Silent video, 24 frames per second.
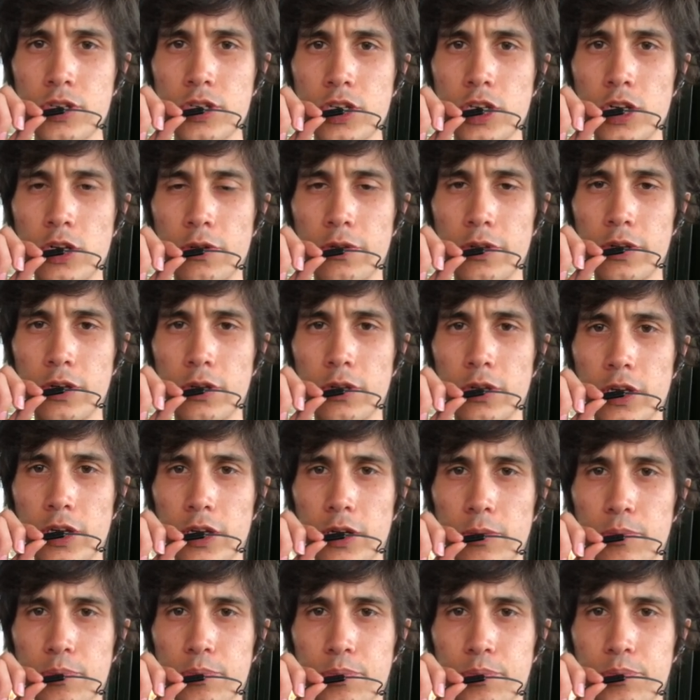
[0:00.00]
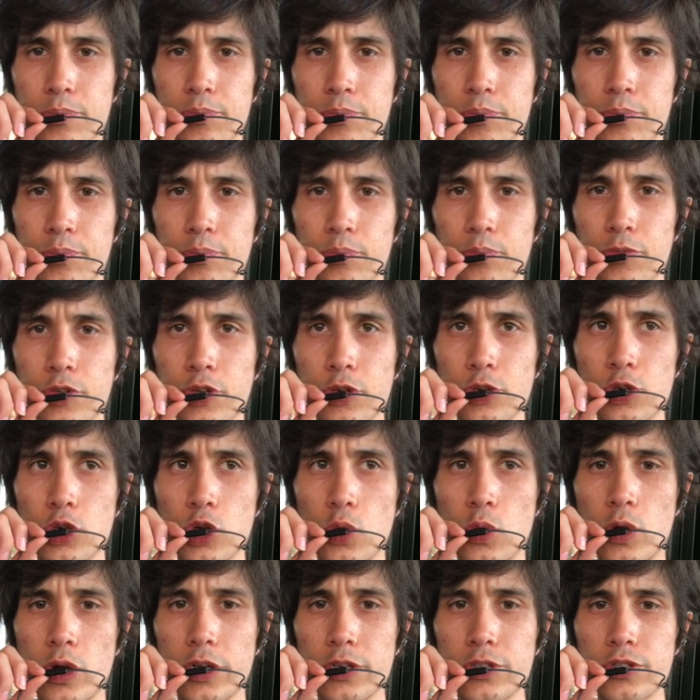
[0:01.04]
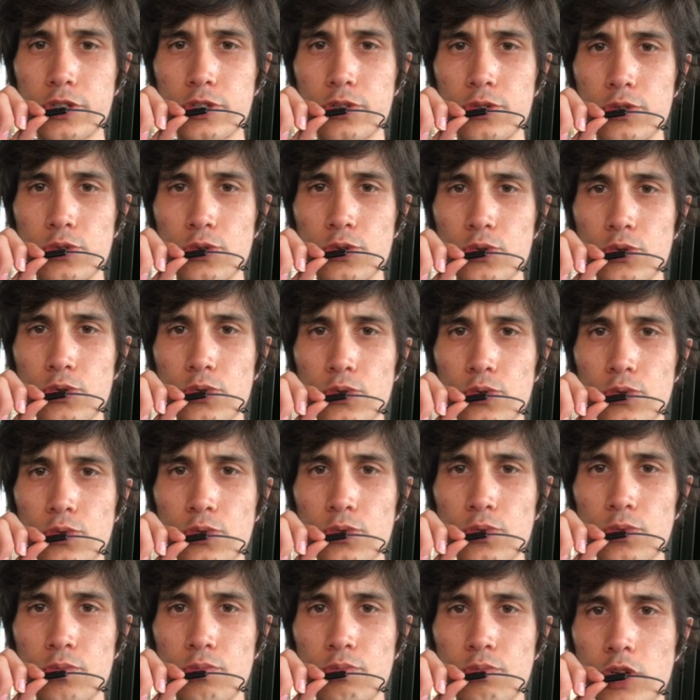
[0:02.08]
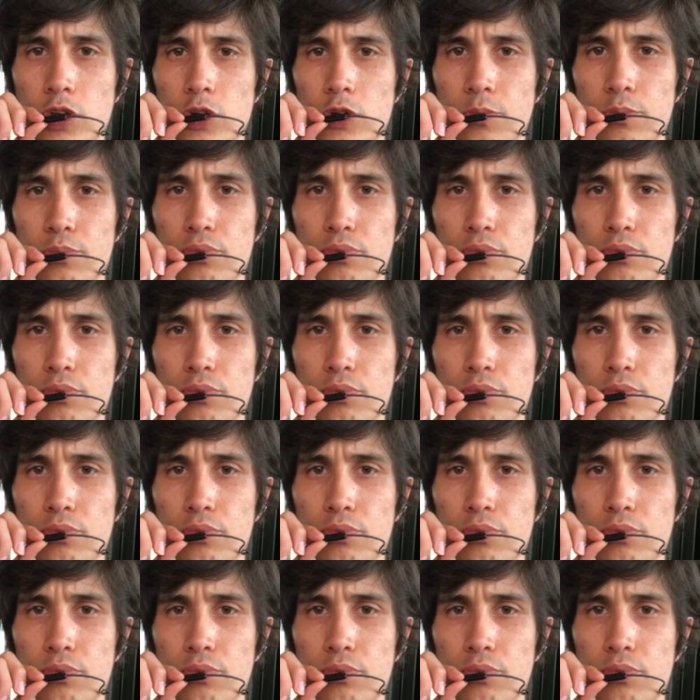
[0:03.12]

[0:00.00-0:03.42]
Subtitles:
they'll go on to